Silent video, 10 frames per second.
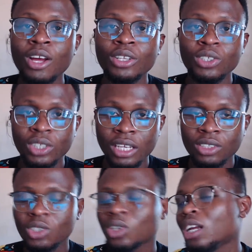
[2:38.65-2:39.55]
today?
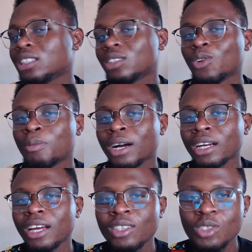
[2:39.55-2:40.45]
So let's go back
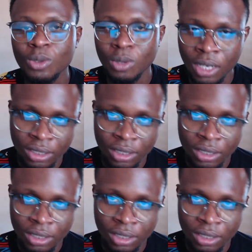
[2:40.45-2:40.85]
into our